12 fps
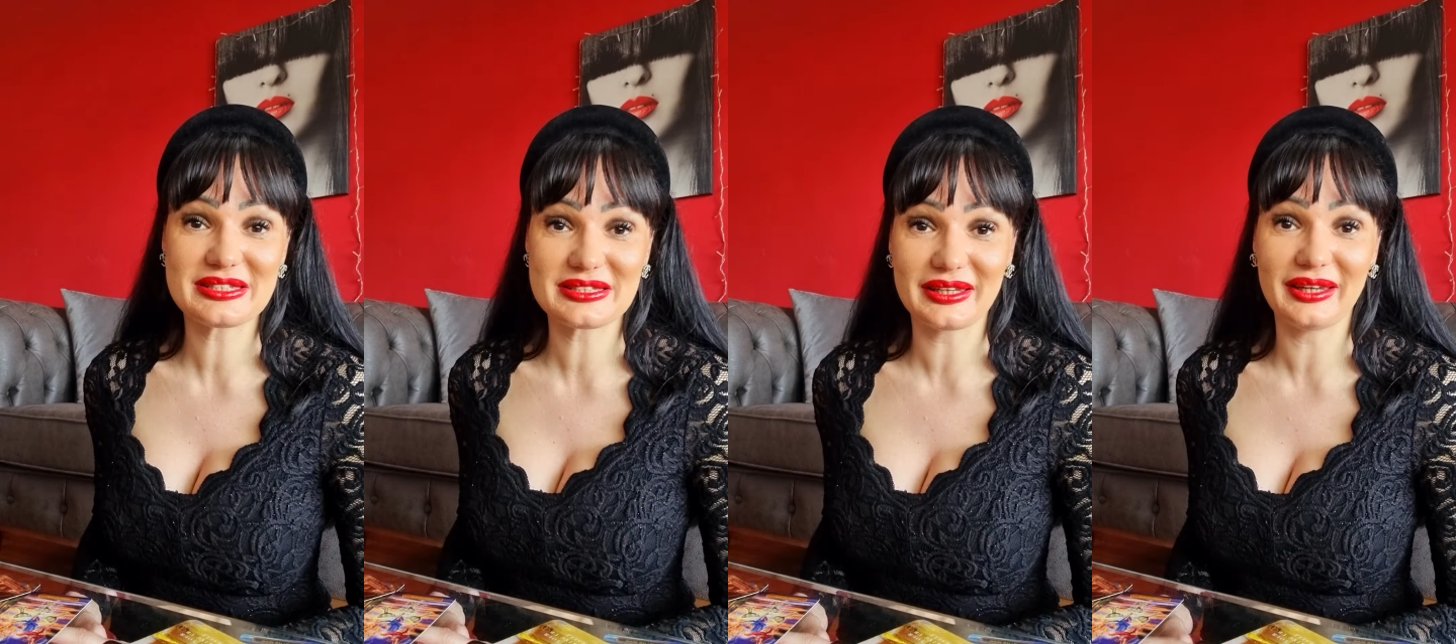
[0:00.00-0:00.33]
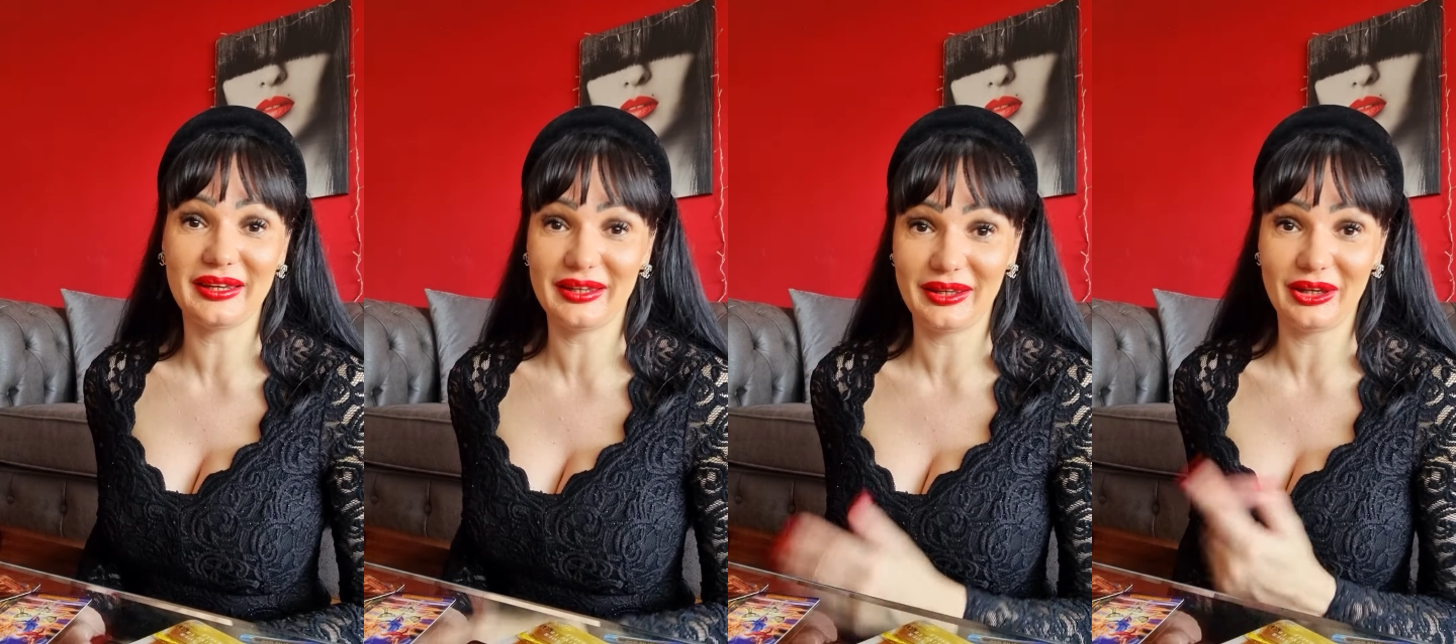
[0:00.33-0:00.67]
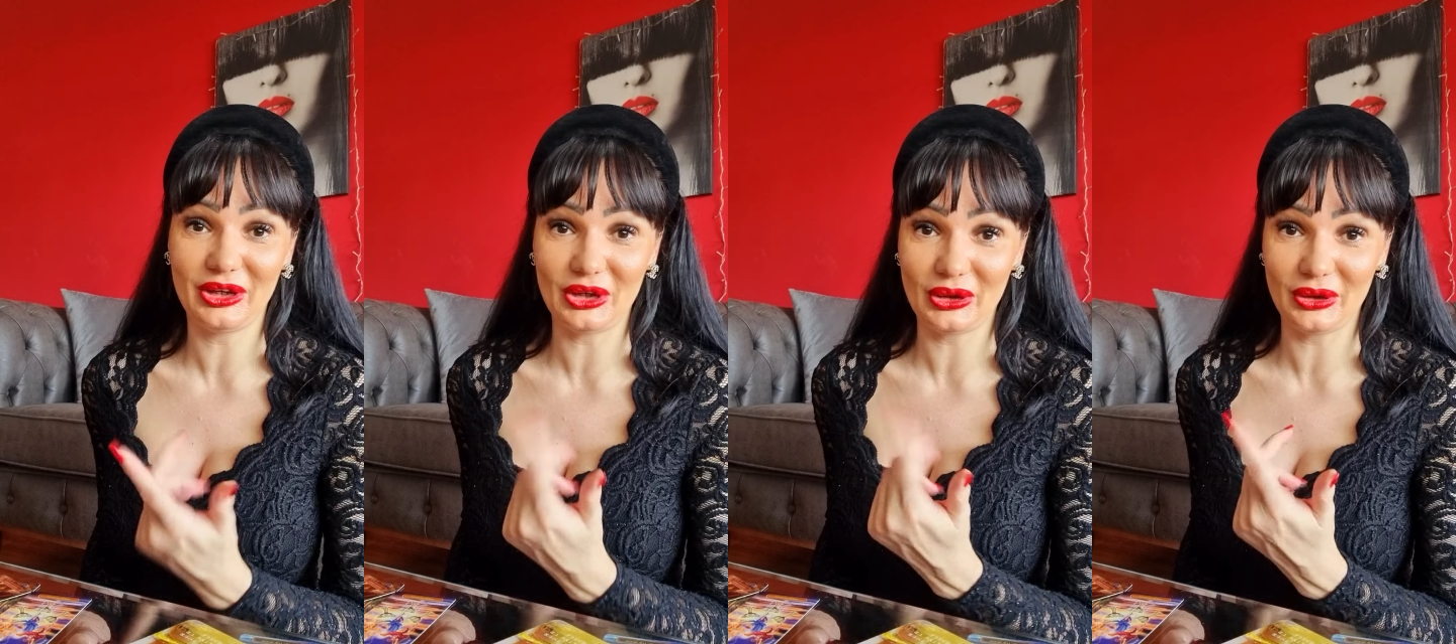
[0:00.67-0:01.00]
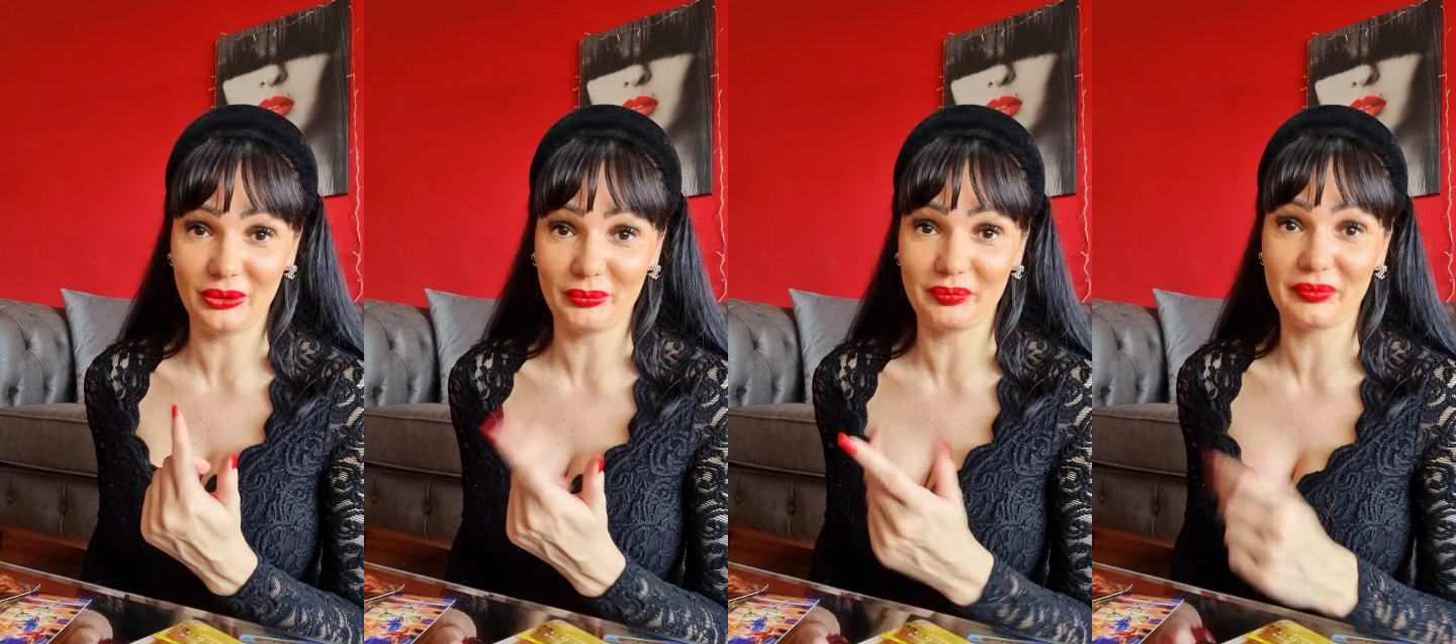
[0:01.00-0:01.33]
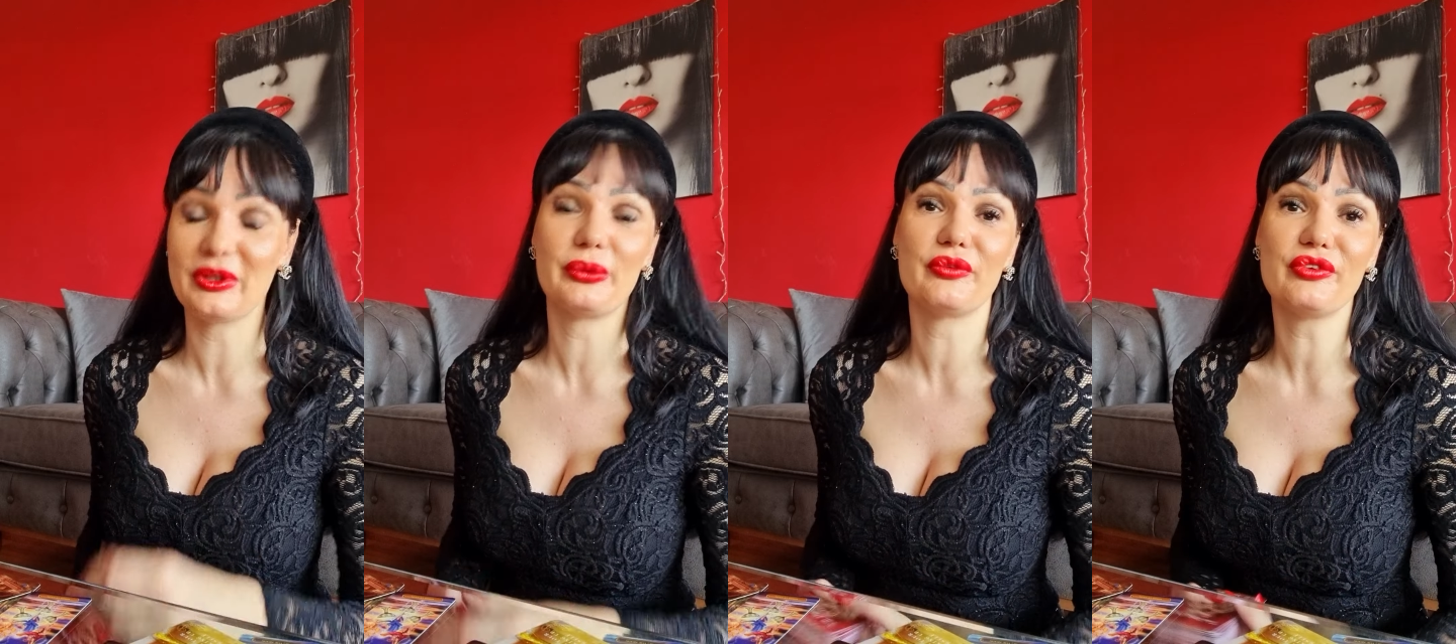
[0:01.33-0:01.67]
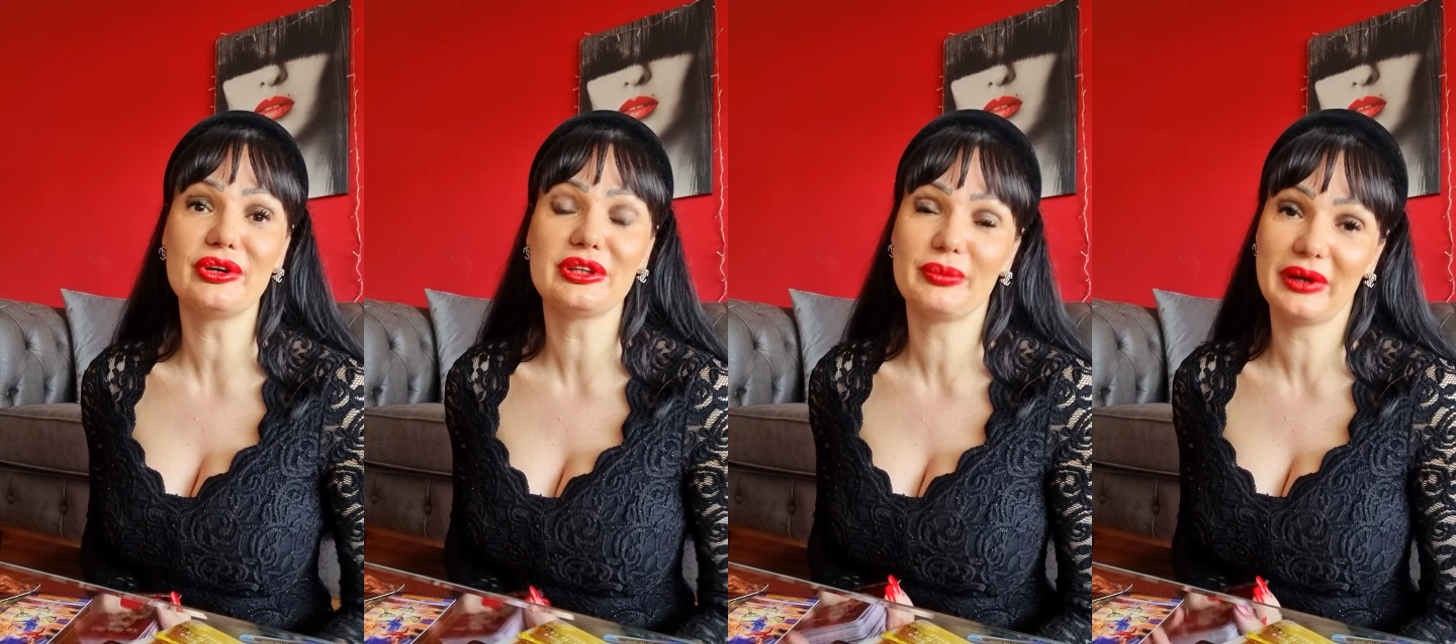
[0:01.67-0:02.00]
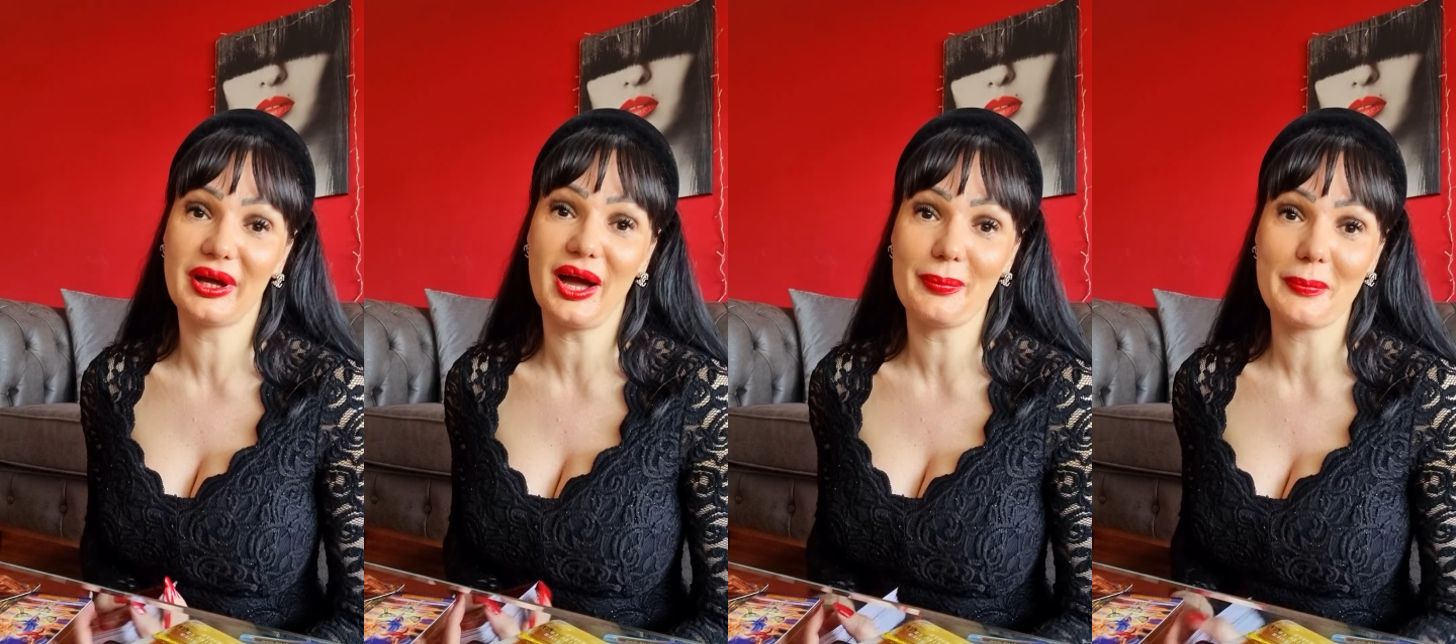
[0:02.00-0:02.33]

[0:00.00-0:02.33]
the reward will come.